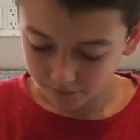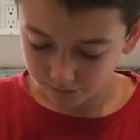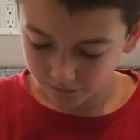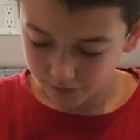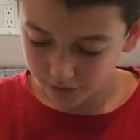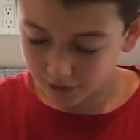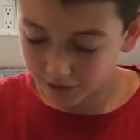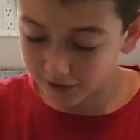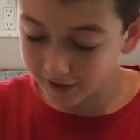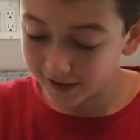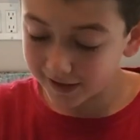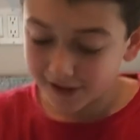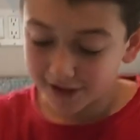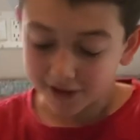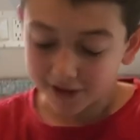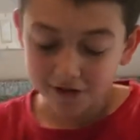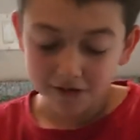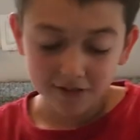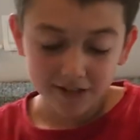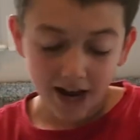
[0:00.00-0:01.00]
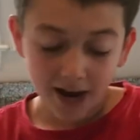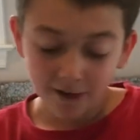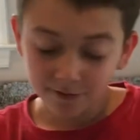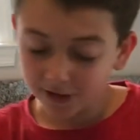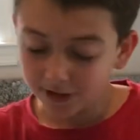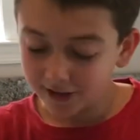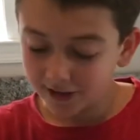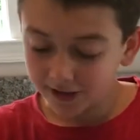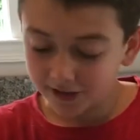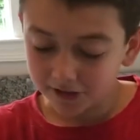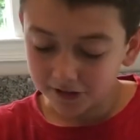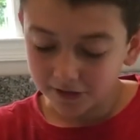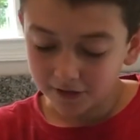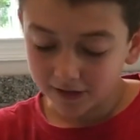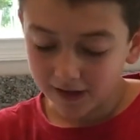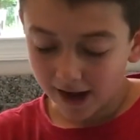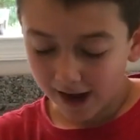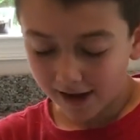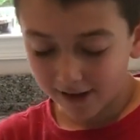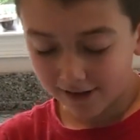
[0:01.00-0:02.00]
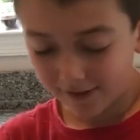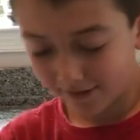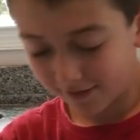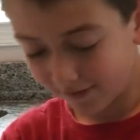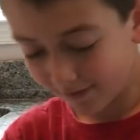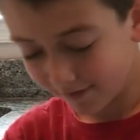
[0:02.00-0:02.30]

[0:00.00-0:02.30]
You need to use everything you can.